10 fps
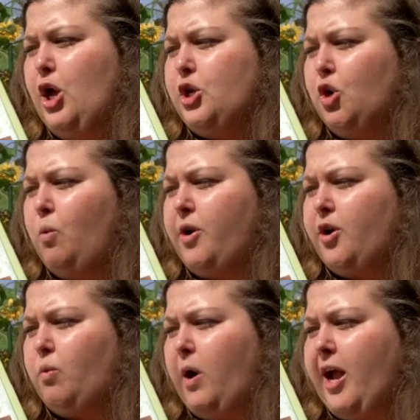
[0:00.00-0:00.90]
You'll
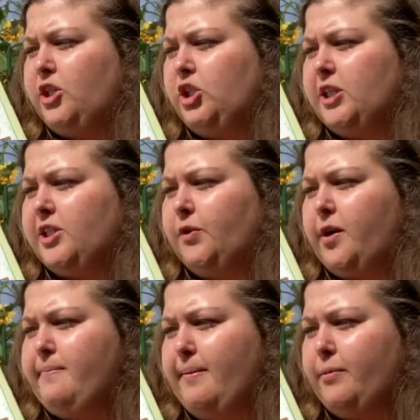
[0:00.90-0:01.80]
wonder why she doesn't
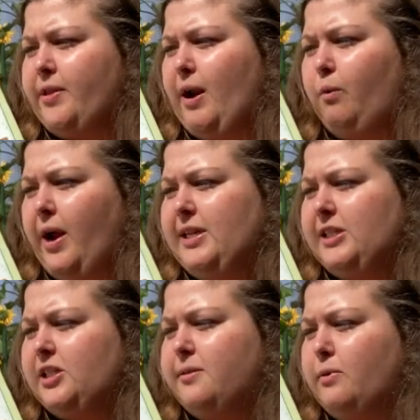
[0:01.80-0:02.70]
remember that rice
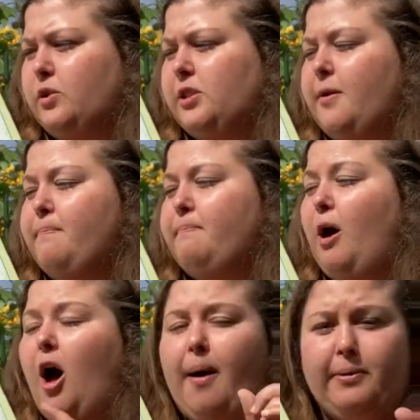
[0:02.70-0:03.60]
is the most
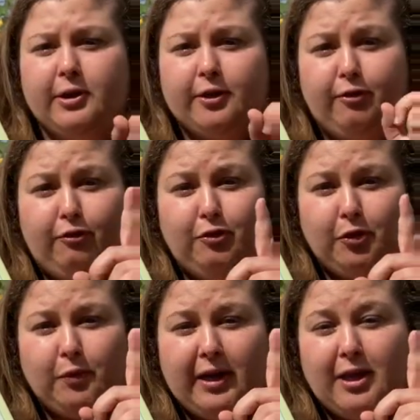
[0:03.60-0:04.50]
popular
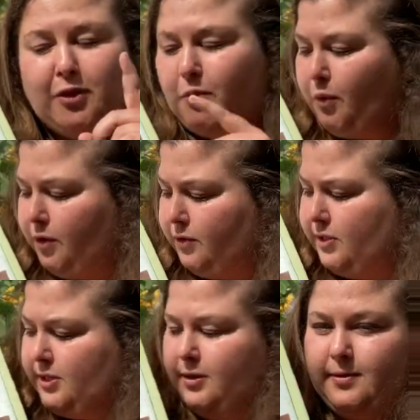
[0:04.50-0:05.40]
food in the world.